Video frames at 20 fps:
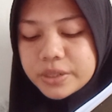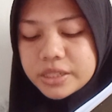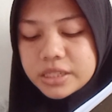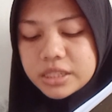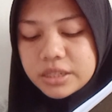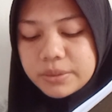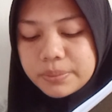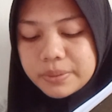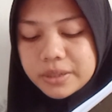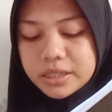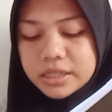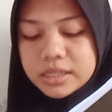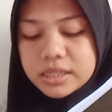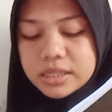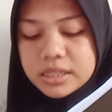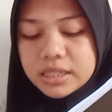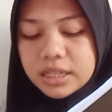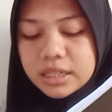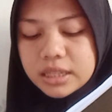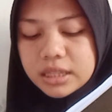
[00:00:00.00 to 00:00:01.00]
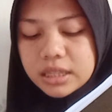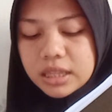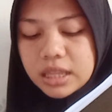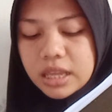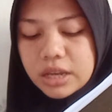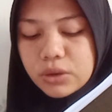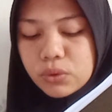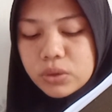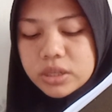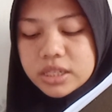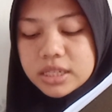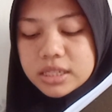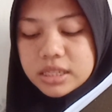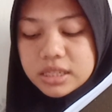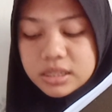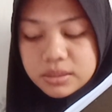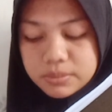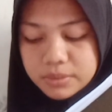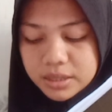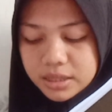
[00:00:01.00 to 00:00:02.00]
principles in language
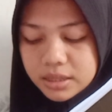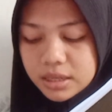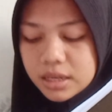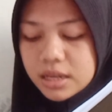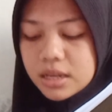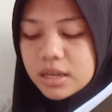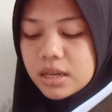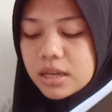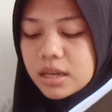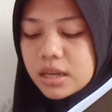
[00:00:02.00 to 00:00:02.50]
assessment.